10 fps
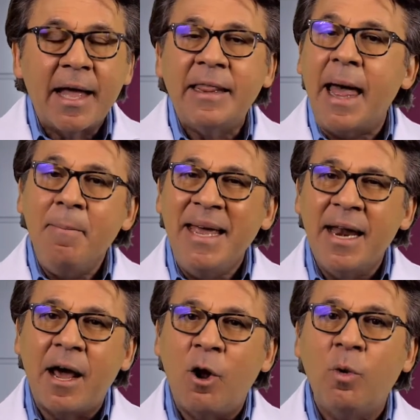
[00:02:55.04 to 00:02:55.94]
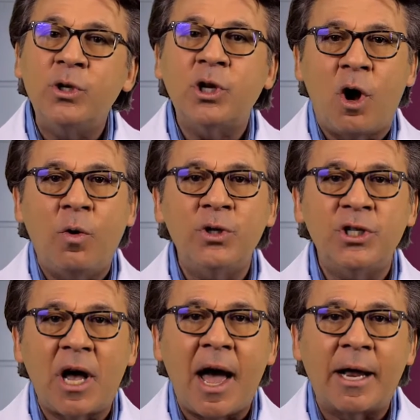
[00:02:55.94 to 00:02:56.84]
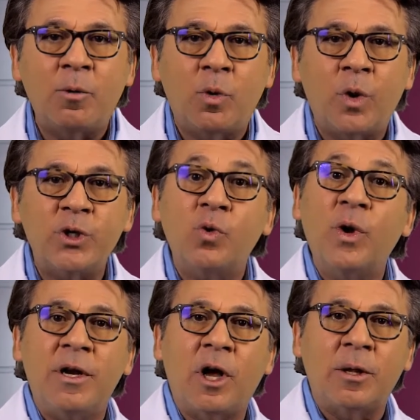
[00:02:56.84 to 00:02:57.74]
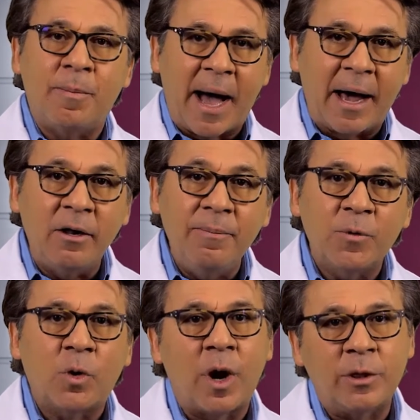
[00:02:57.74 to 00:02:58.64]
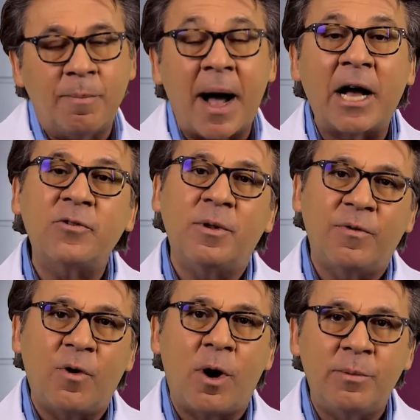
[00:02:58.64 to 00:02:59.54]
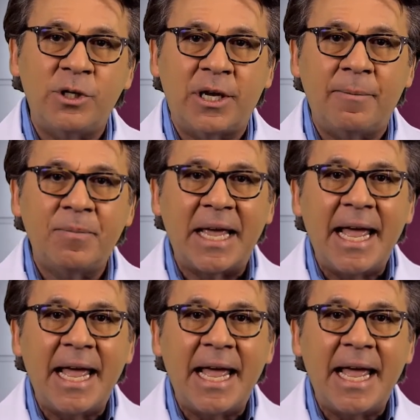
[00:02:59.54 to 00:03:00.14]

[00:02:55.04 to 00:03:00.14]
That may not always coincide with what's written on the bottle or on the box from the pharmacy.